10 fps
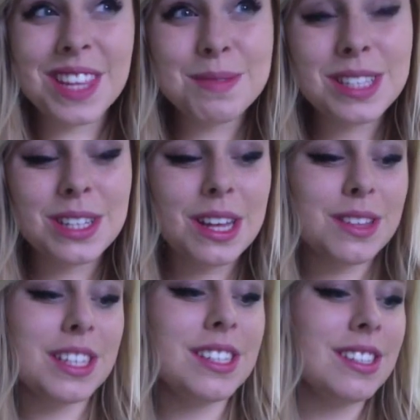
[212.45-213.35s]
But so that
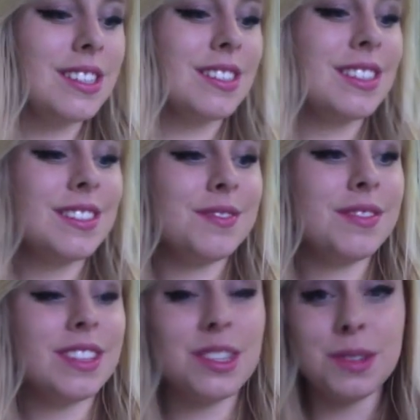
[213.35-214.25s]
this
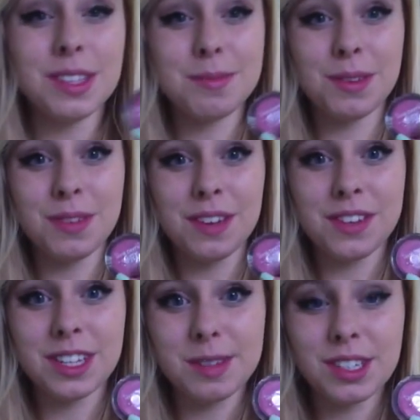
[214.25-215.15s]
wasn't my
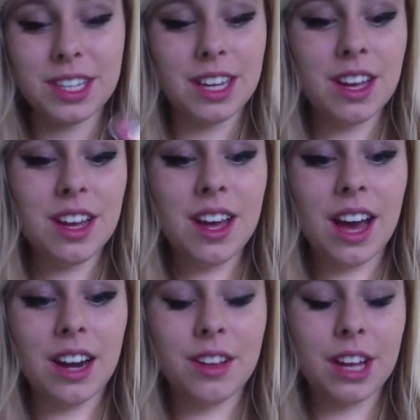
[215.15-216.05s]
favorite, especially,
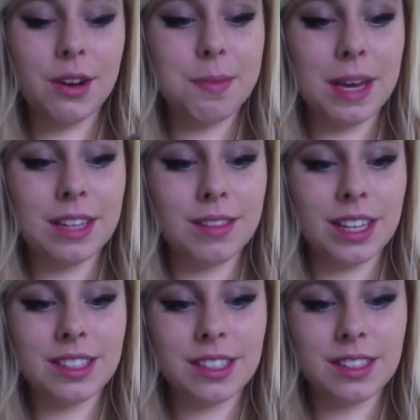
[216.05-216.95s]
I don't like how I paid
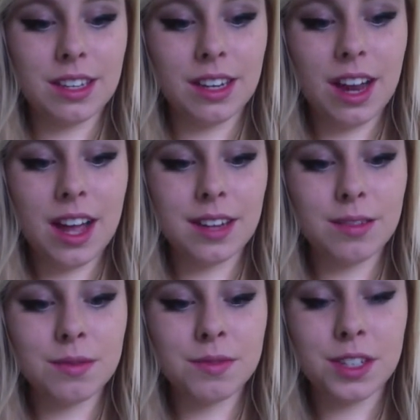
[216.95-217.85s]
like
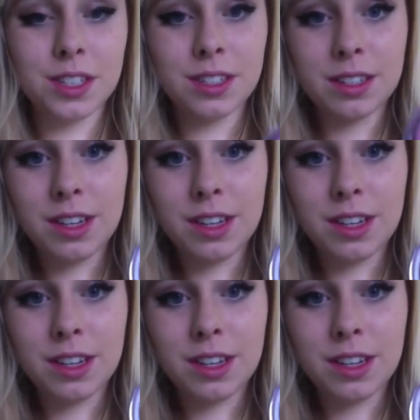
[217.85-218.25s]
$6.99 for